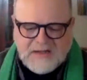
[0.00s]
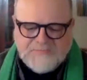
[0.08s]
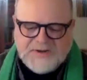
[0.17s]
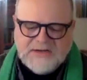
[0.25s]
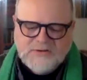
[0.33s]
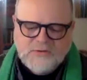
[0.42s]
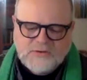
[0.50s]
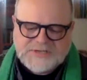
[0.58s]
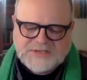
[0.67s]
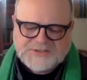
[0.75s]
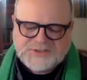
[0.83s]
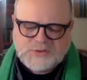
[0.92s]
but it looked
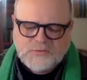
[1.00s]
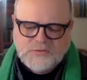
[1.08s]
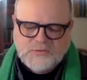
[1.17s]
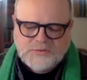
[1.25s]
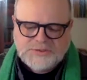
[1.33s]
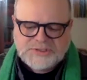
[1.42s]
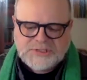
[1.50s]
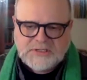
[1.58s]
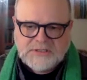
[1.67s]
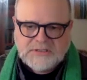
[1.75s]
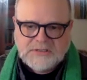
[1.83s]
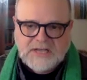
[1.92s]
at Scrooge
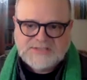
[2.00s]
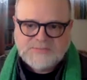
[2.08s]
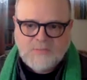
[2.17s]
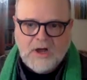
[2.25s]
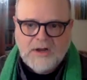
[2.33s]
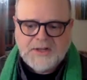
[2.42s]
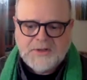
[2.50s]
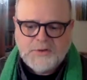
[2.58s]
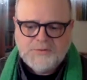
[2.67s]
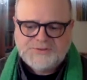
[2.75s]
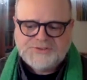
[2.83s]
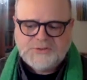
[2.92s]
as Marley
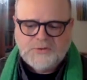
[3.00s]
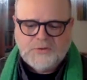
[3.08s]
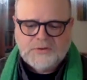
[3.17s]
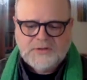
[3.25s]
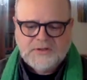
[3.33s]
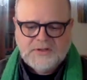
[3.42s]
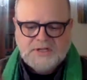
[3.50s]
used to look,